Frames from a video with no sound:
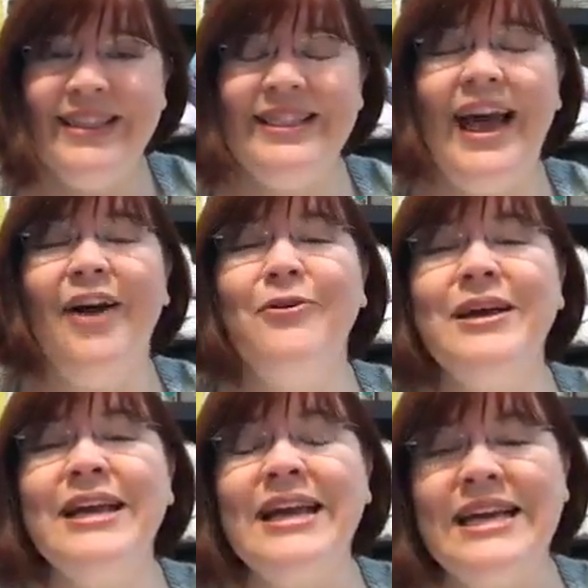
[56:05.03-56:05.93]
that
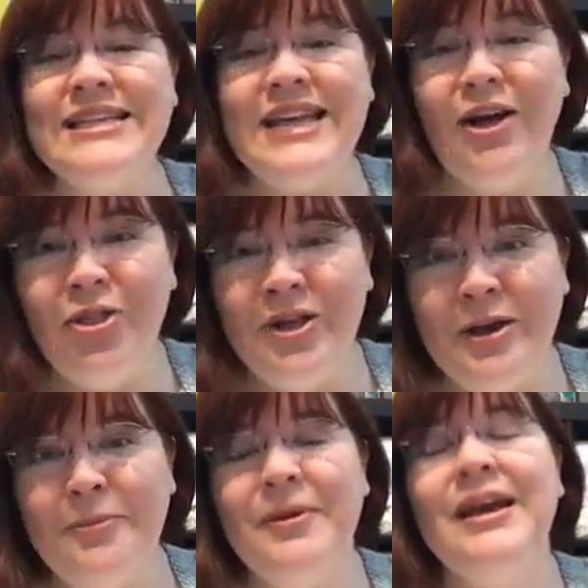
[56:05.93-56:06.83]
would tell
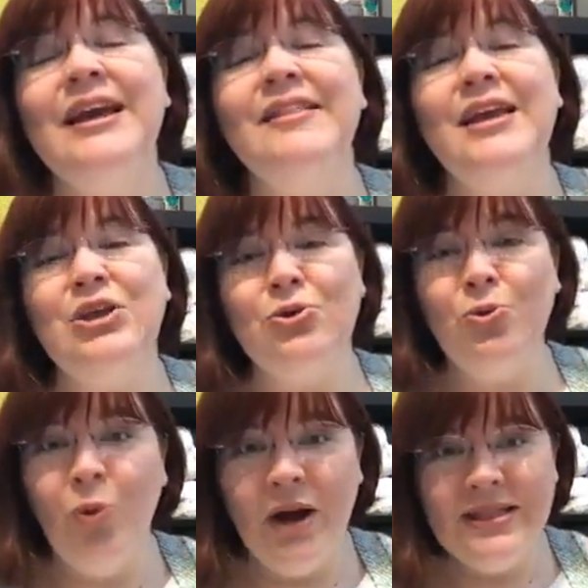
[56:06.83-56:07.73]
them that you
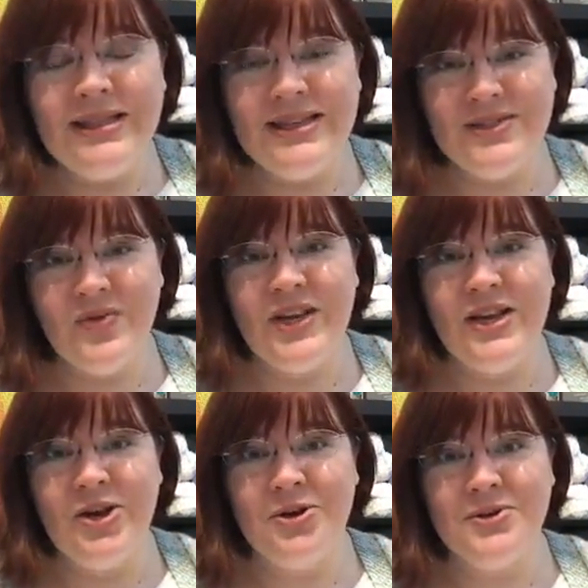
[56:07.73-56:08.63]
want these
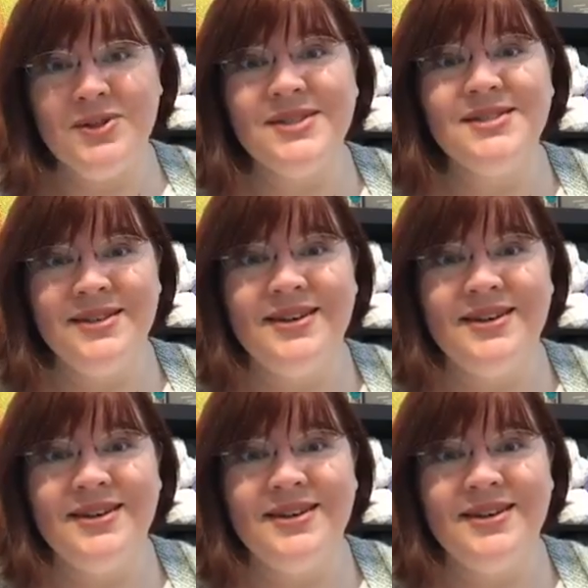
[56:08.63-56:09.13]
videos